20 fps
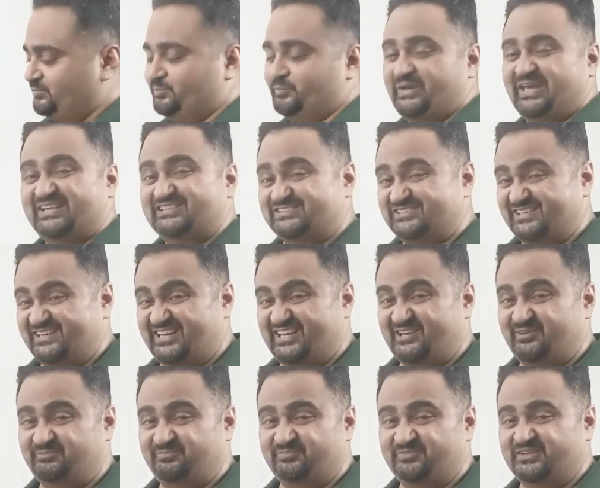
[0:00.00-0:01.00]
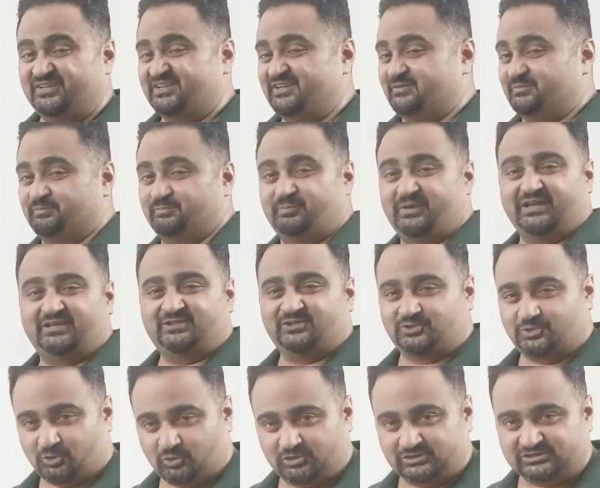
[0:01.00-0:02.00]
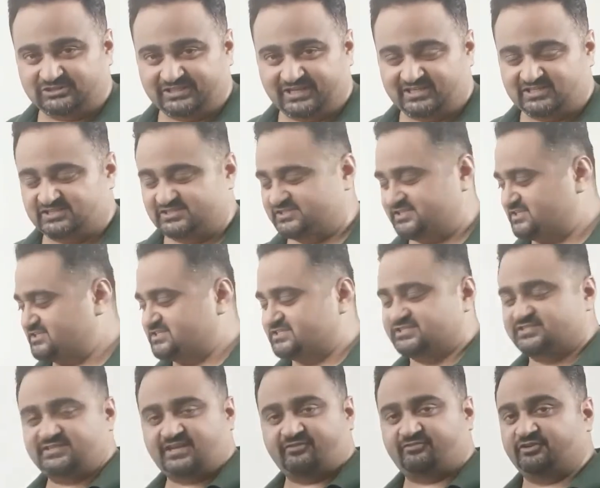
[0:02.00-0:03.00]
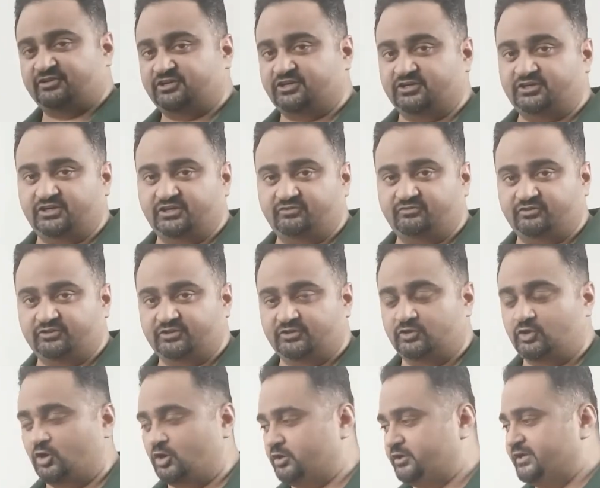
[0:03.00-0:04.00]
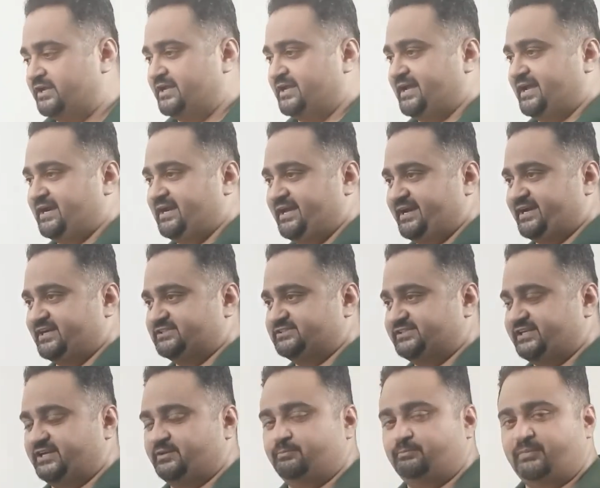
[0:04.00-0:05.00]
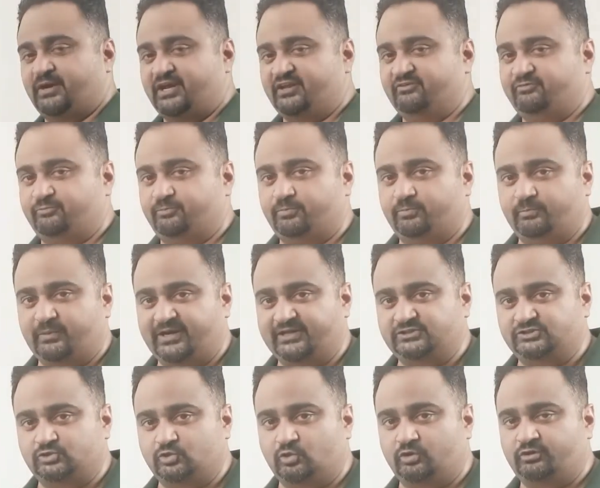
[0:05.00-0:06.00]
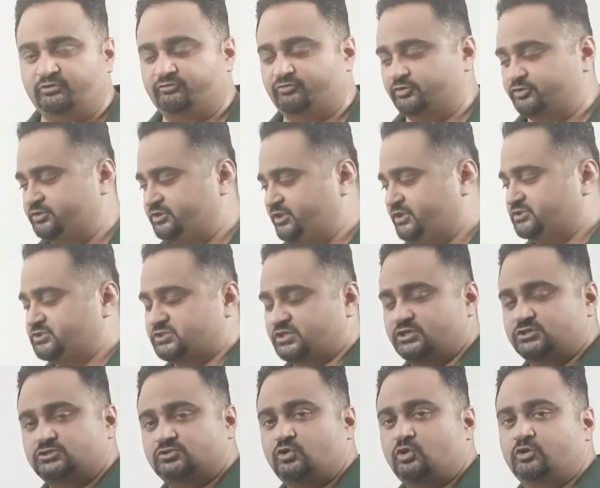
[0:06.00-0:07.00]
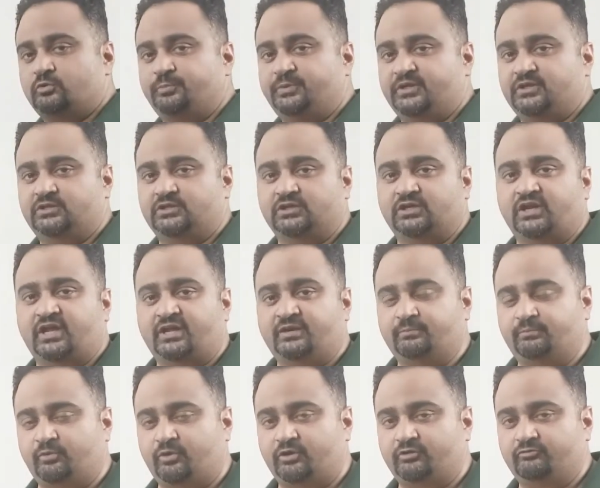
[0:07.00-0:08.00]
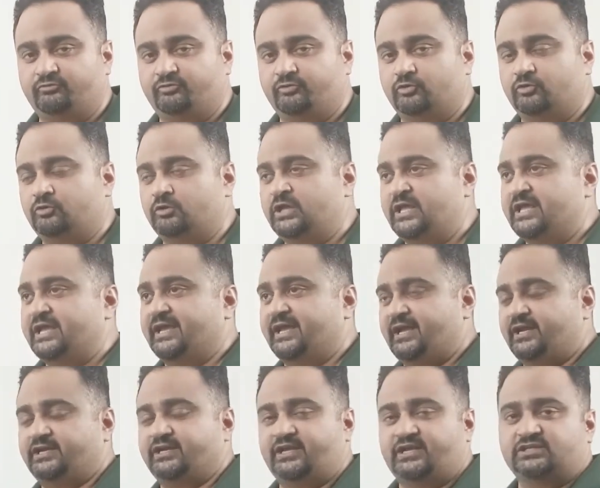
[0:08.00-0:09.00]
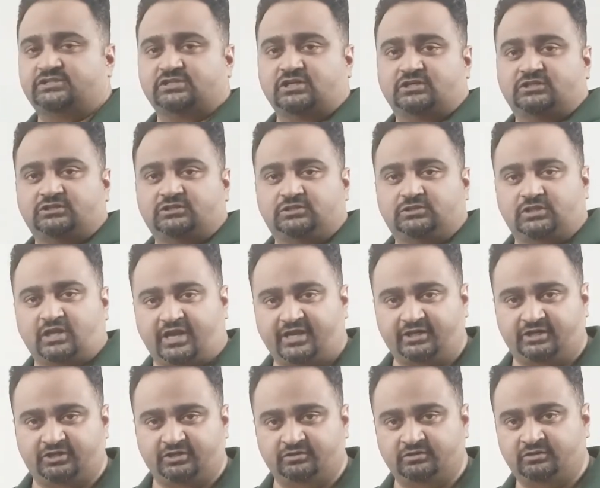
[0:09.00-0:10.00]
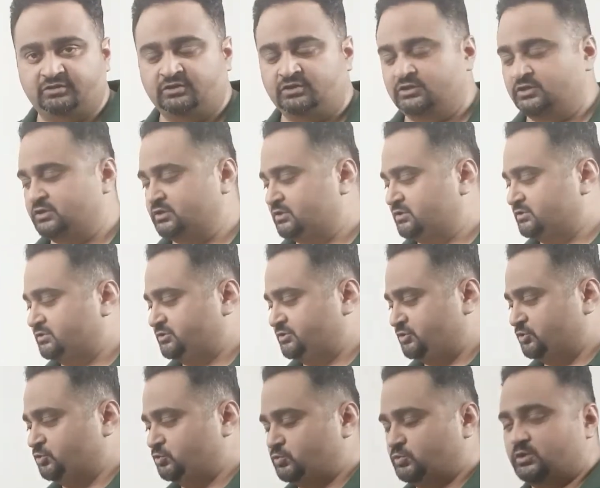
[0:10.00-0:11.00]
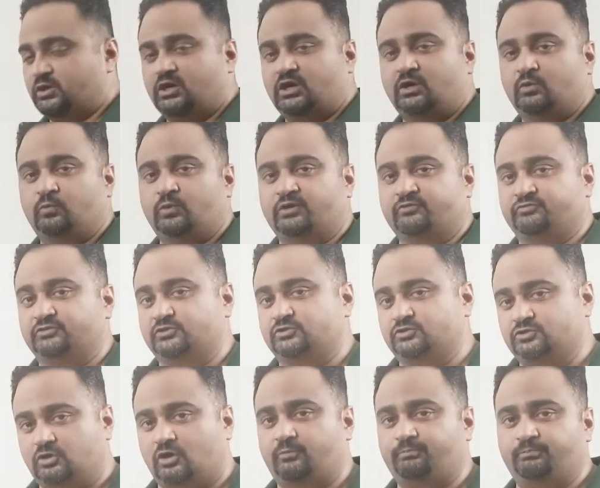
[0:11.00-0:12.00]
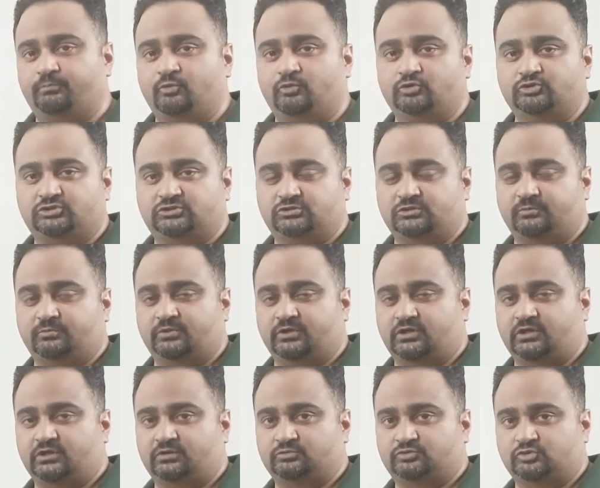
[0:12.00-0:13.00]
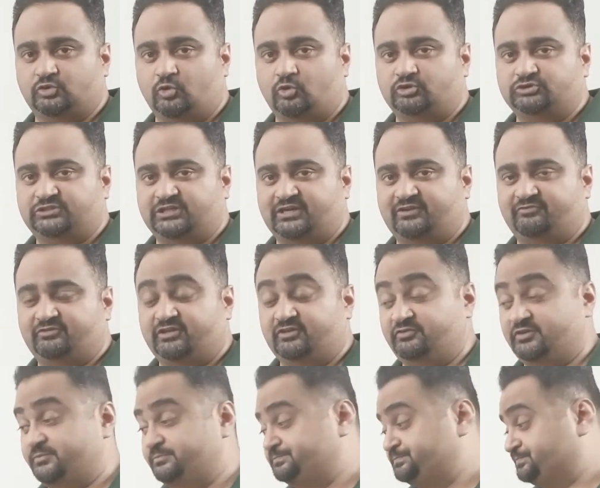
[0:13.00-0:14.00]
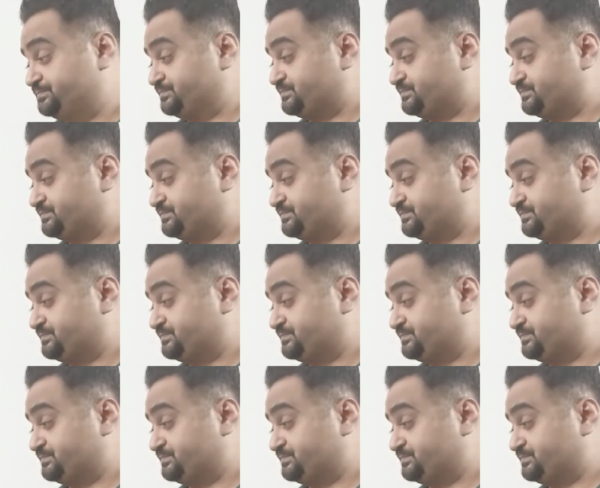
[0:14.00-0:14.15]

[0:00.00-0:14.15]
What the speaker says: makes the name make total sense. This is definitely a drink for the god. And like I said, my scoring for this is going to be the 9.4. It is a titan. You are one of the topmost scores that I've given.